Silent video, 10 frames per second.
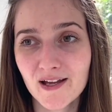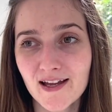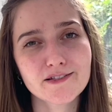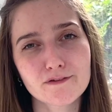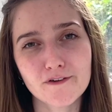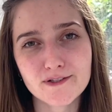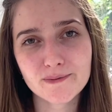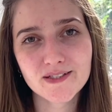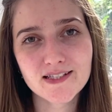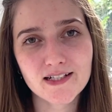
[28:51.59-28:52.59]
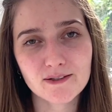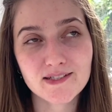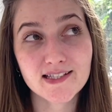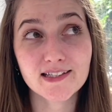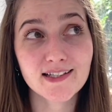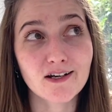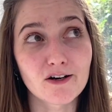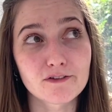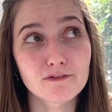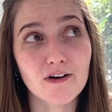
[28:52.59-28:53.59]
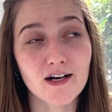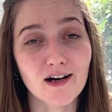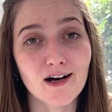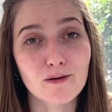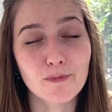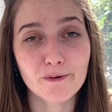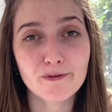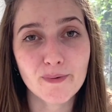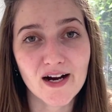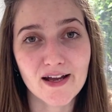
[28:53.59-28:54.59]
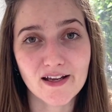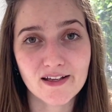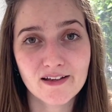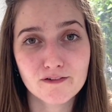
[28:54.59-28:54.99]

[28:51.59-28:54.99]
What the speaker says: So the first ones that I was thinking of are both by